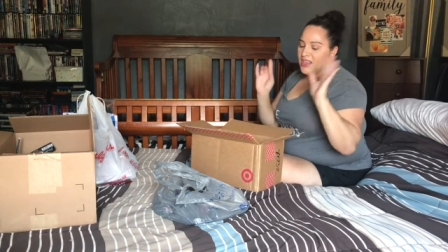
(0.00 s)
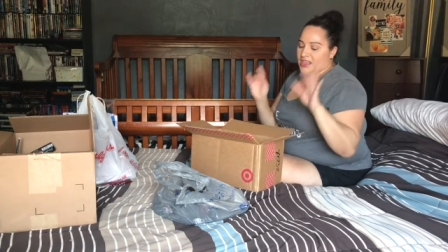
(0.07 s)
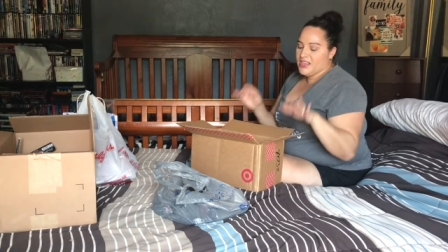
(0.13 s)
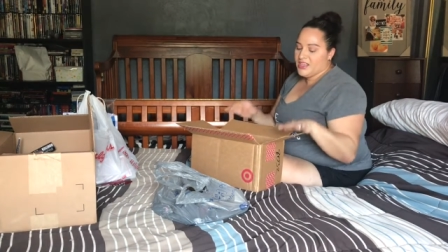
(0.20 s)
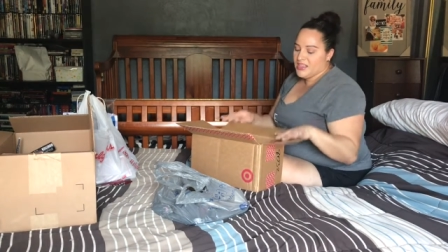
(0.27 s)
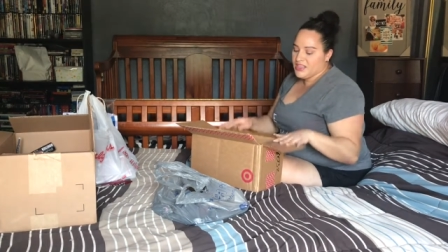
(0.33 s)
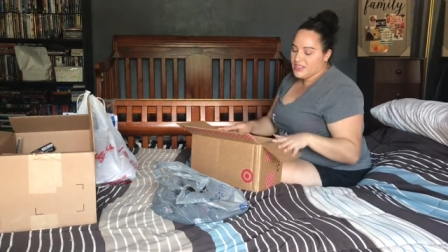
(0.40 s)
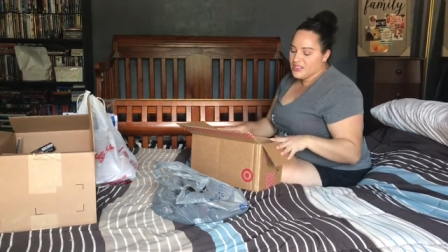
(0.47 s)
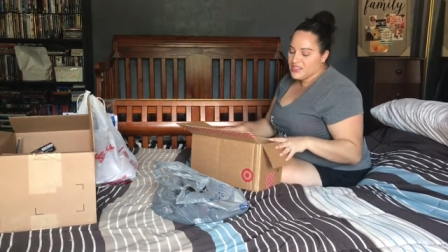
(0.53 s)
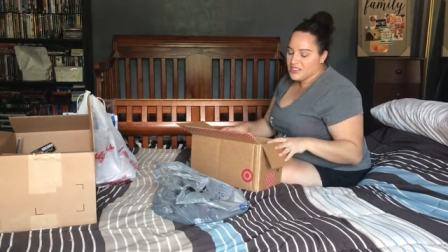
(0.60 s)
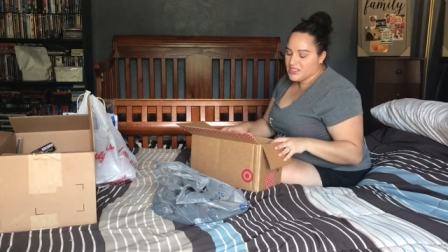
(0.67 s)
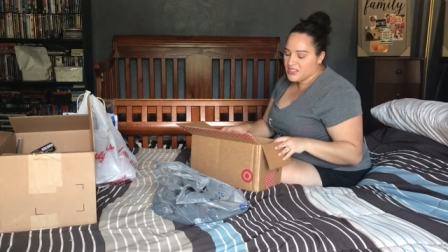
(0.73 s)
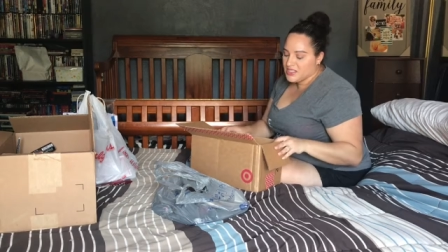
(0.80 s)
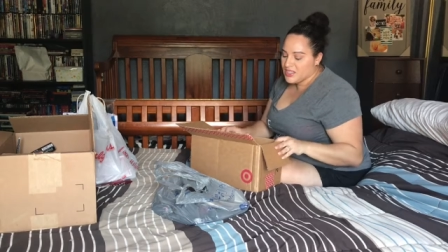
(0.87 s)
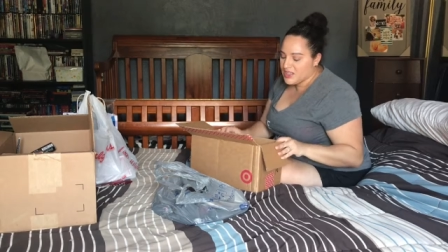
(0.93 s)

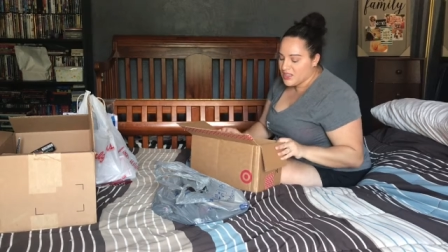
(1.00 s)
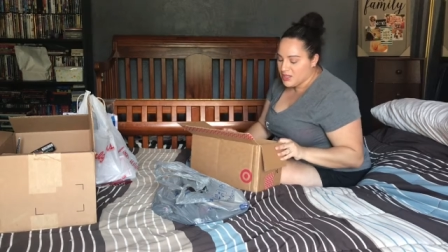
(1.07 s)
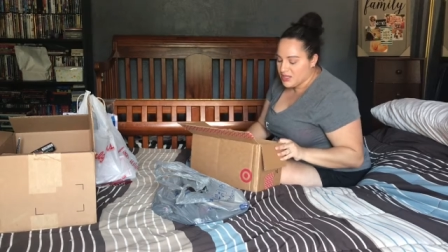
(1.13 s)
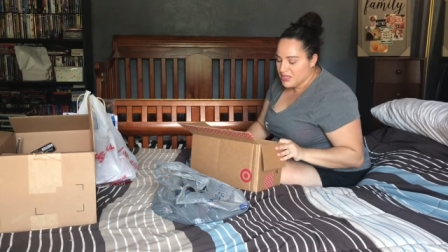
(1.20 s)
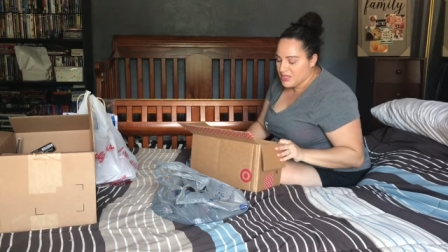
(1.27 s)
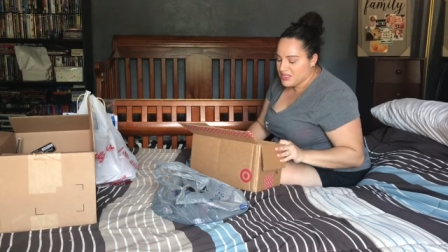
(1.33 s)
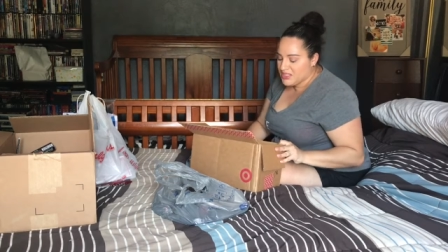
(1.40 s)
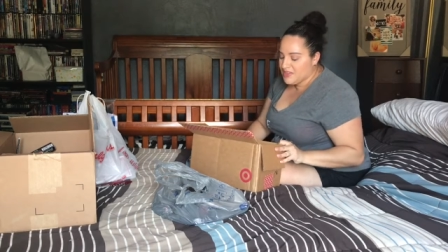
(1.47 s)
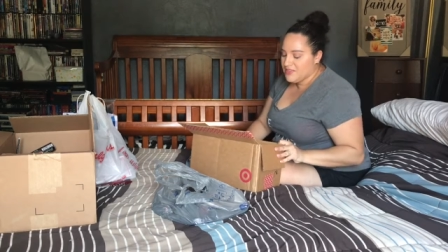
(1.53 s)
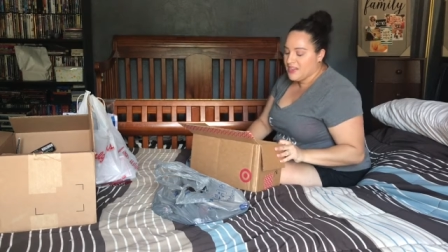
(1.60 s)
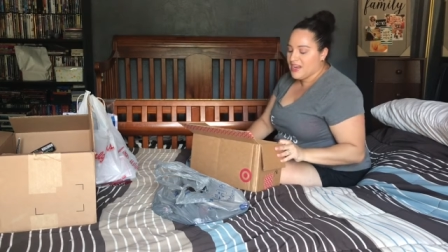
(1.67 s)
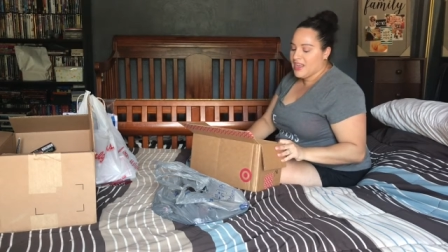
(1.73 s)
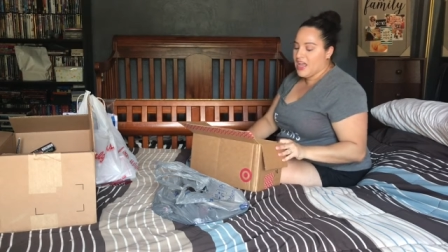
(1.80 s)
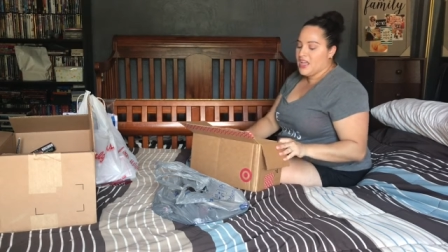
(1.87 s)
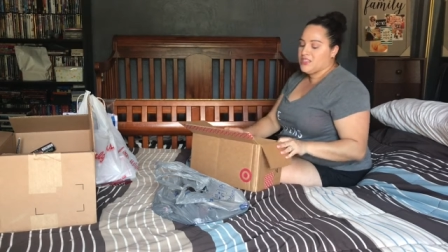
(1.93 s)
is the stuff
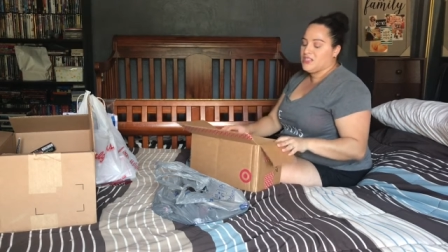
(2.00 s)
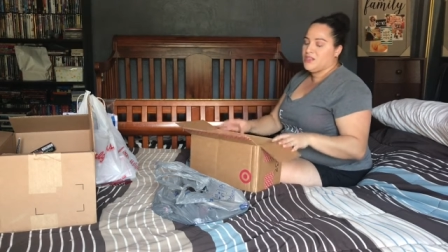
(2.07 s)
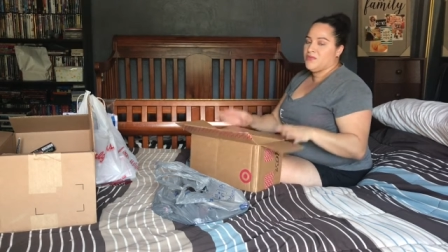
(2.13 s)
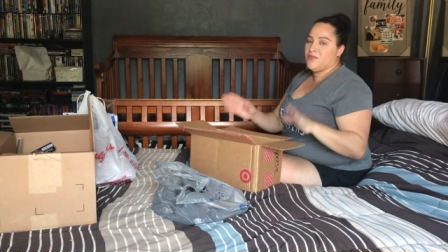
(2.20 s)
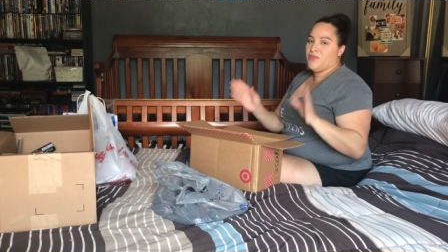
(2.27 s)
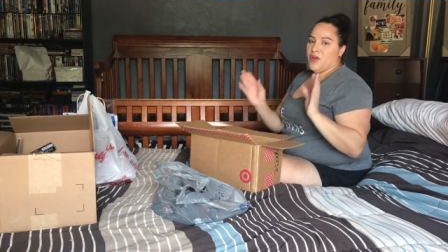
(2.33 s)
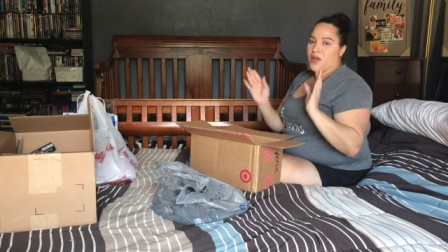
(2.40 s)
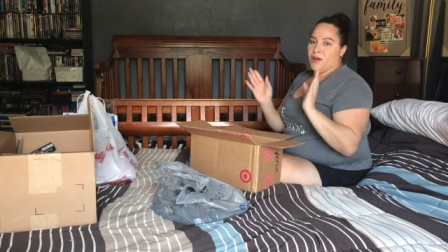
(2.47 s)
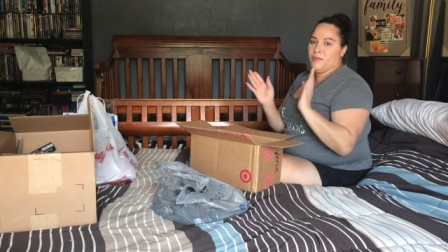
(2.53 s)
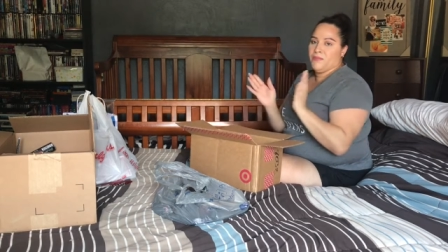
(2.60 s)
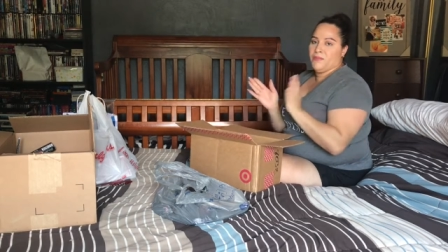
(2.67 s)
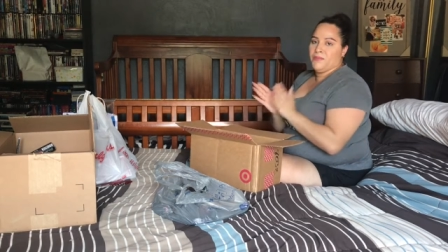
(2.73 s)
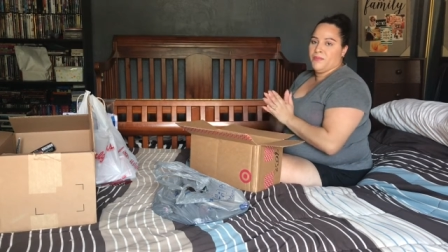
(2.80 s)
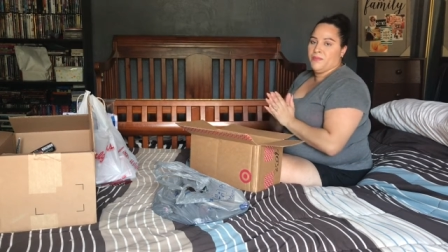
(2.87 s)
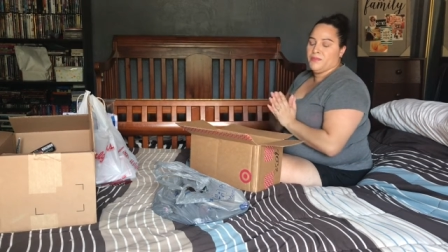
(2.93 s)
that I got
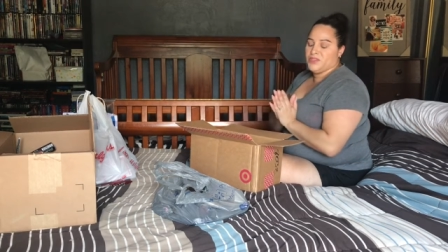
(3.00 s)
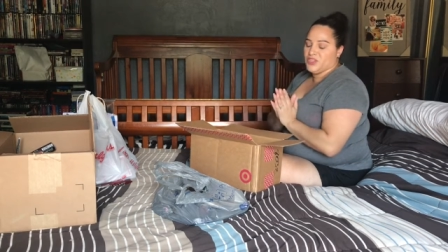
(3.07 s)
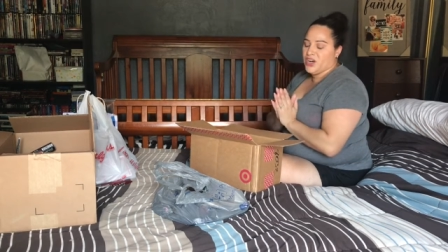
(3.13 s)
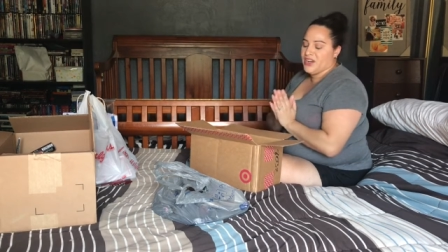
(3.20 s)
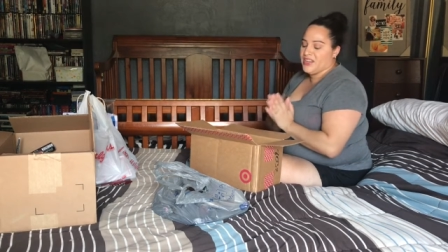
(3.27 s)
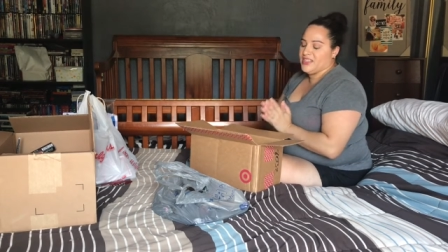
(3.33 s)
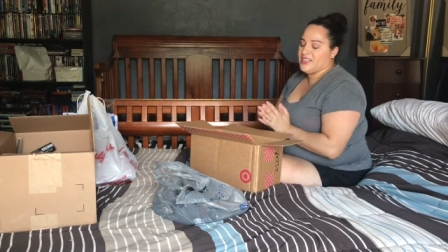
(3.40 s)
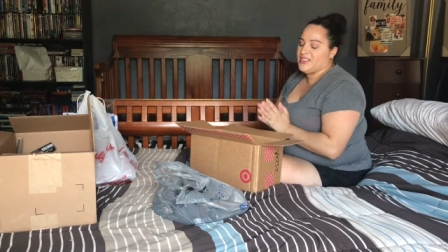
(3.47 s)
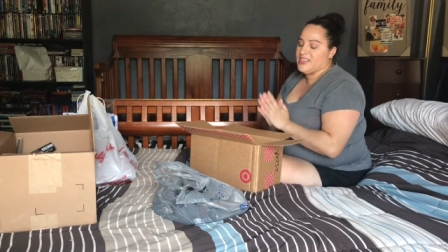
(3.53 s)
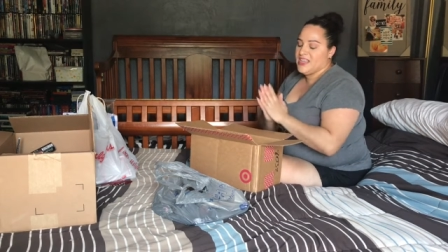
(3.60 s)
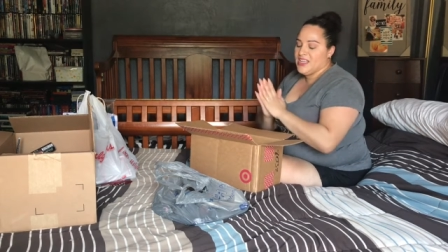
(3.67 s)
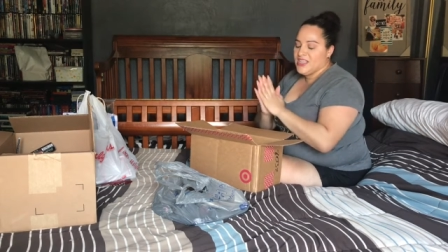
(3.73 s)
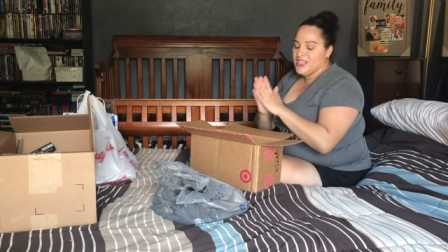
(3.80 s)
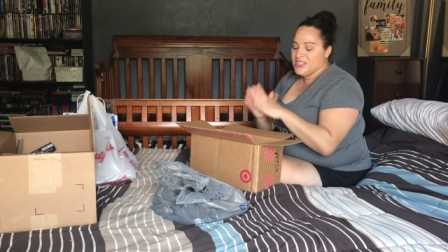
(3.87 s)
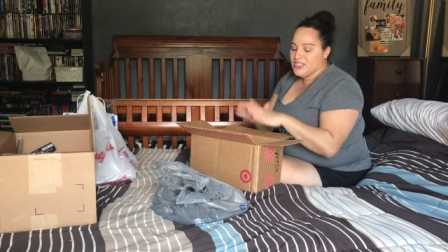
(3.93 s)
from Target.
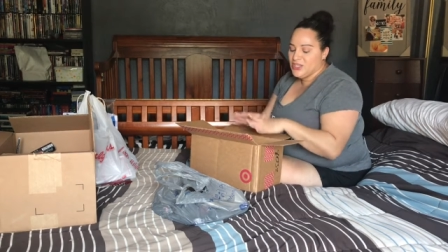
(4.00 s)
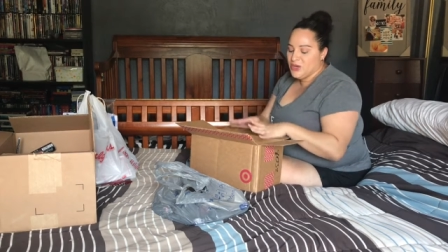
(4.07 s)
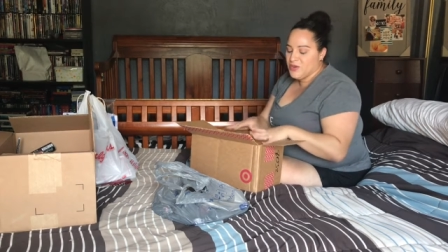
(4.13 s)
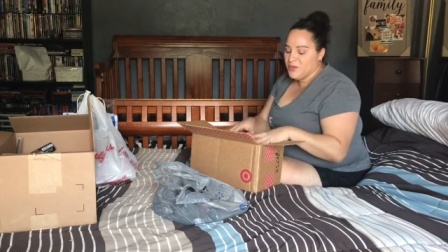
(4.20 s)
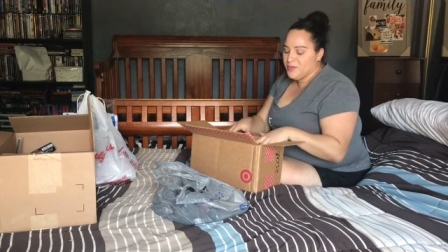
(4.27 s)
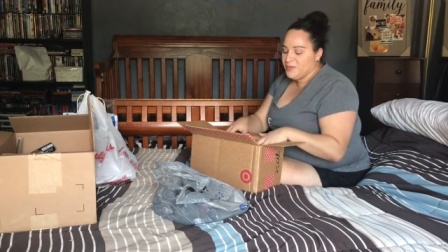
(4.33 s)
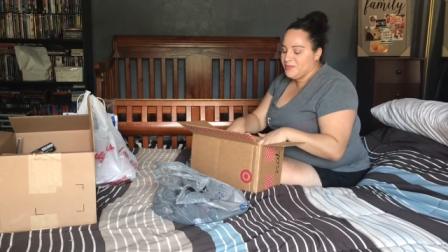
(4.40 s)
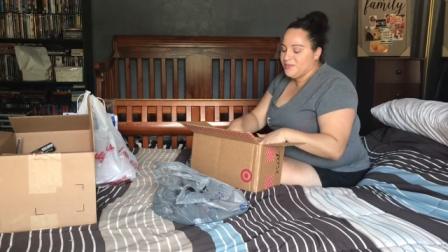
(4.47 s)
So